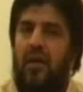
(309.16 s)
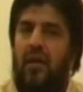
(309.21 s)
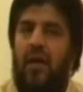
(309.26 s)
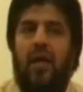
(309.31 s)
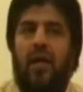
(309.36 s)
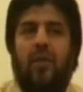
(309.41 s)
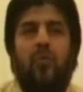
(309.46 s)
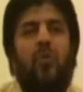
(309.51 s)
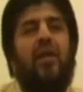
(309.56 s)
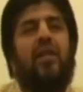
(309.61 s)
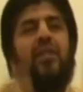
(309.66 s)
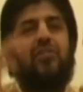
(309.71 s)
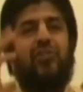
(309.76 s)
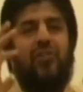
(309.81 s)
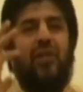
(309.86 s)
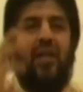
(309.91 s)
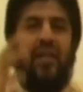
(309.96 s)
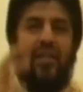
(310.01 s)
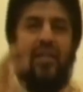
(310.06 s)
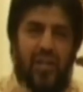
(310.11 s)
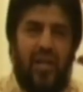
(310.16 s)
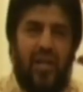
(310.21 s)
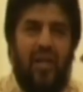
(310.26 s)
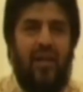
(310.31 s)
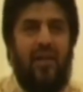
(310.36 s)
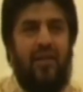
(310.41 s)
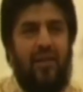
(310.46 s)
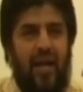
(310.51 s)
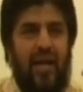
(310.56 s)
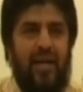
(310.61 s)
And very stylish
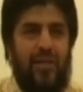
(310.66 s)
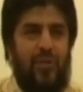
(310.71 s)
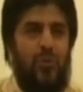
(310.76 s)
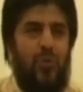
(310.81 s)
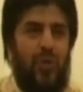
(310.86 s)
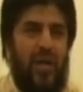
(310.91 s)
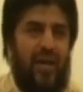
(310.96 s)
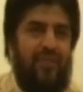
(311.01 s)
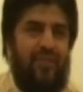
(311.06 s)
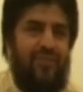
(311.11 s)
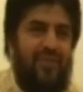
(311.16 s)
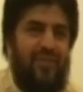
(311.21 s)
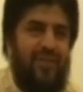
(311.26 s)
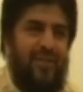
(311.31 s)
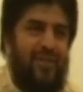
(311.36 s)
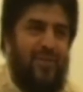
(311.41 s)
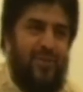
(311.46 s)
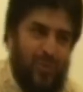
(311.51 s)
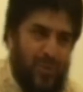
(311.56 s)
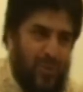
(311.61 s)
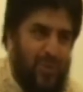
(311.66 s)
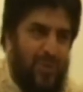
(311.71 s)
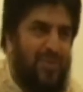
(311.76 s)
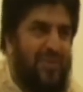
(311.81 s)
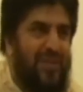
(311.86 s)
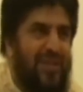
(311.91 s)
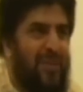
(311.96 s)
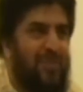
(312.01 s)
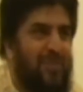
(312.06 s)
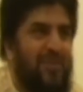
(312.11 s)
hair. I do have, so
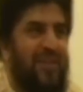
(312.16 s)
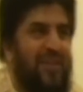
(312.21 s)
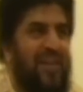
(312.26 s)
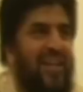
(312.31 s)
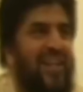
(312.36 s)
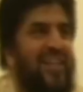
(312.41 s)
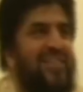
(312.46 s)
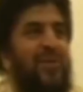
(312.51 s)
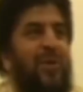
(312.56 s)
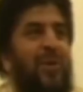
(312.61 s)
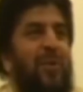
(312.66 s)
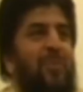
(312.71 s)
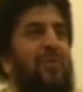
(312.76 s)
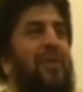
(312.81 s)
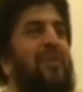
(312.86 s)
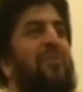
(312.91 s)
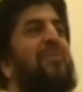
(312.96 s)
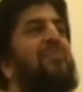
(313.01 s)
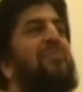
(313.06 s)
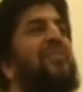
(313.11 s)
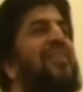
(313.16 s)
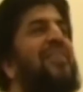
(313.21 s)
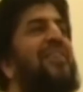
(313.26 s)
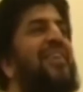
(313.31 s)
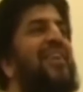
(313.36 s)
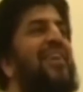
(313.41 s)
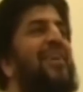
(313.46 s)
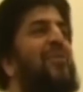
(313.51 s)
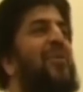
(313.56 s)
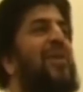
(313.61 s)
alhamdulillah, it's not a problem.
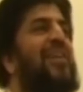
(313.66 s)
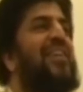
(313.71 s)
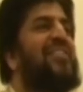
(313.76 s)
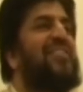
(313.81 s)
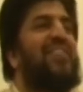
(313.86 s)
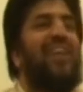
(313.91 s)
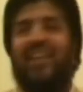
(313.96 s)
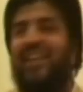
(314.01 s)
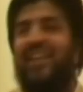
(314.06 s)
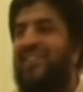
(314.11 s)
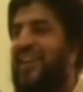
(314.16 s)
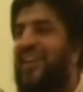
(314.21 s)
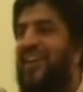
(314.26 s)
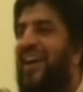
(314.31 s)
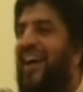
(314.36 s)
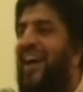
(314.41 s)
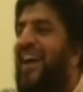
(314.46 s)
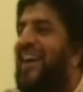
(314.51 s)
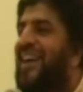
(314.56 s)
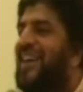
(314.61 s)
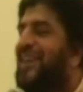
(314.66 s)
Very stylish hair.